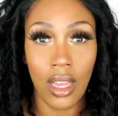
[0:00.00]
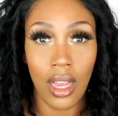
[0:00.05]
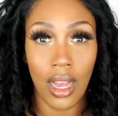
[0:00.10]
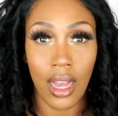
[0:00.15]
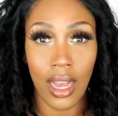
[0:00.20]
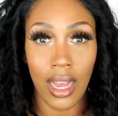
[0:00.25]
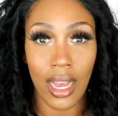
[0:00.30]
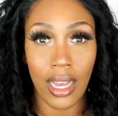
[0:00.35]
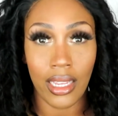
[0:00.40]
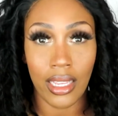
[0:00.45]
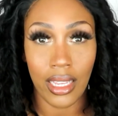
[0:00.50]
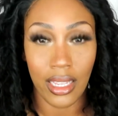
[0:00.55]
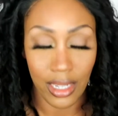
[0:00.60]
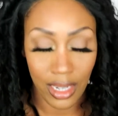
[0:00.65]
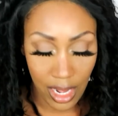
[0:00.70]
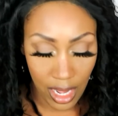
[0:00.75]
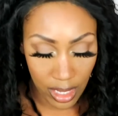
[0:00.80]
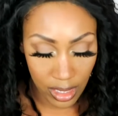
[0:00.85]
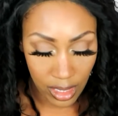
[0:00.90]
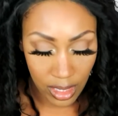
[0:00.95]
I
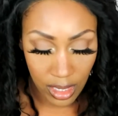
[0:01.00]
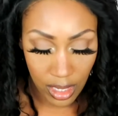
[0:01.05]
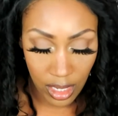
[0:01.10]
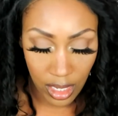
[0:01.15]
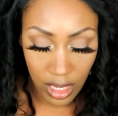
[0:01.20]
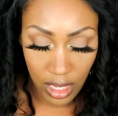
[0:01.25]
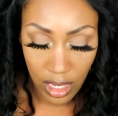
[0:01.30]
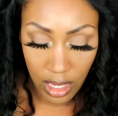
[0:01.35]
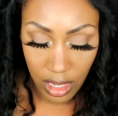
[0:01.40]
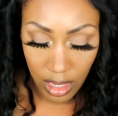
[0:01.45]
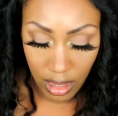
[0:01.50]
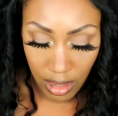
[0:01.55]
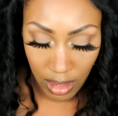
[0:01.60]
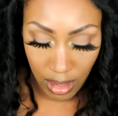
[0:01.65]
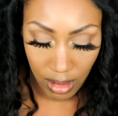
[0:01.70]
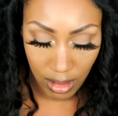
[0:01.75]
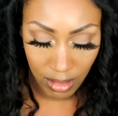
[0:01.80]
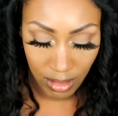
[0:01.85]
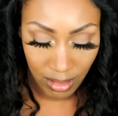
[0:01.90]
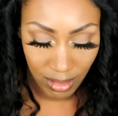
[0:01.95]
cannot see
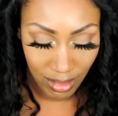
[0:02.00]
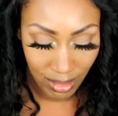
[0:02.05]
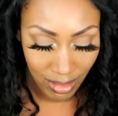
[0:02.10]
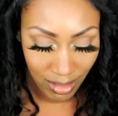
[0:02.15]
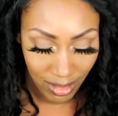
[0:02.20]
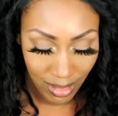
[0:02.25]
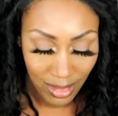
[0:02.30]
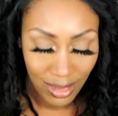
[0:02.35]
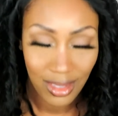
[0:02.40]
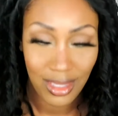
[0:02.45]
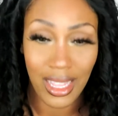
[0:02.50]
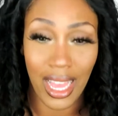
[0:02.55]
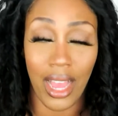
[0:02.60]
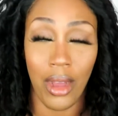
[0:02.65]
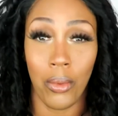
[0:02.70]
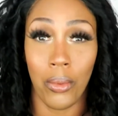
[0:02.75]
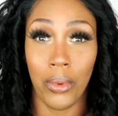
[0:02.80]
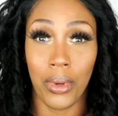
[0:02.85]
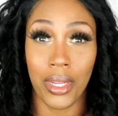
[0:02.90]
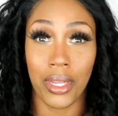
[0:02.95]

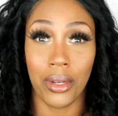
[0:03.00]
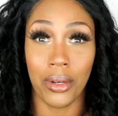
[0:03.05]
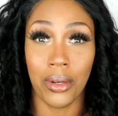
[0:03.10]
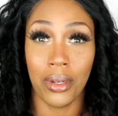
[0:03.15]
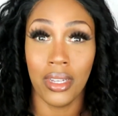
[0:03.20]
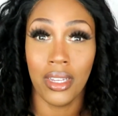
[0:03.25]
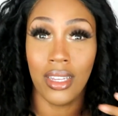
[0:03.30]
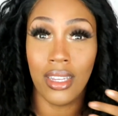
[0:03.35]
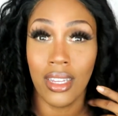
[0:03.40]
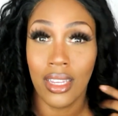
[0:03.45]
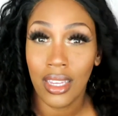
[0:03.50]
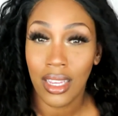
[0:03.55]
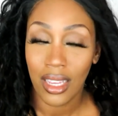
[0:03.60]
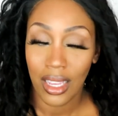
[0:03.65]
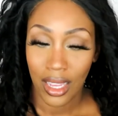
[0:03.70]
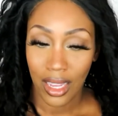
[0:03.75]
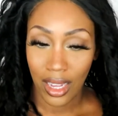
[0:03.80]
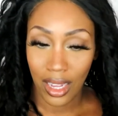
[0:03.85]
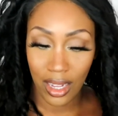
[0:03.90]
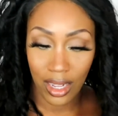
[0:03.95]
that well
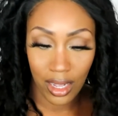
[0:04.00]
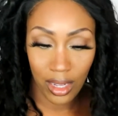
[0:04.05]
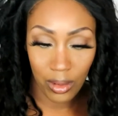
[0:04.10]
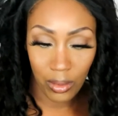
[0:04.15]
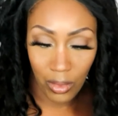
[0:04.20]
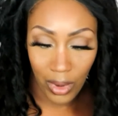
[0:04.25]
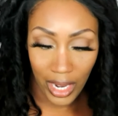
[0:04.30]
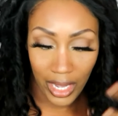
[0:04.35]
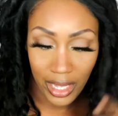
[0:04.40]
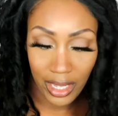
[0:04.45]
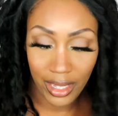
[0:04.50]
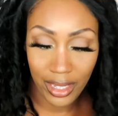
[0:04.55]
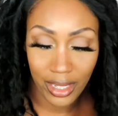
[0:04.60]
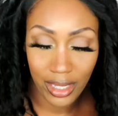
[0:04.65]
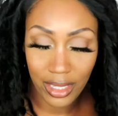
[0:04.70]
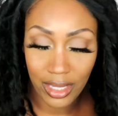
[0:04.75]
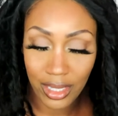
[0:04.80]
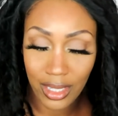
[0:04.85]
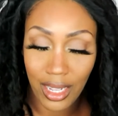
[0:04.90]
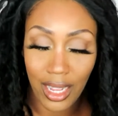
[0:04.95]
right
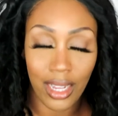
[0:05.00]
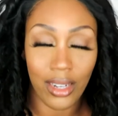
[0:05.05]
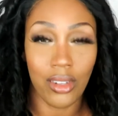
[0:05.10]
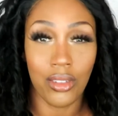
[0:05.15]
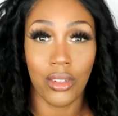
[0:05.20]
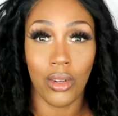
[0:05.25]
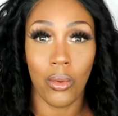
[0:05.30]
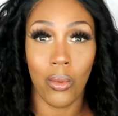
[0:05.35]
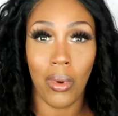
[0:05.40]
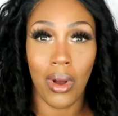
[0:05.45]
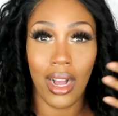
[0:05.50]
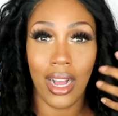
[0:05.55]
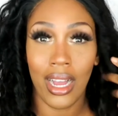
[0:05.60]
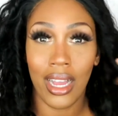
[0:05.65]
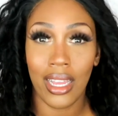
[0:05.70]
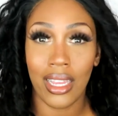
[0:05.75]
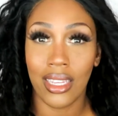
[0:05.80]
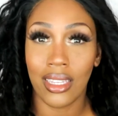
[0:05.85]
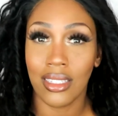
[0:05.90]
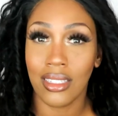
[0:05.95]
here. I don't know
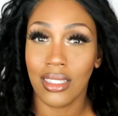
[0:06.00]
why,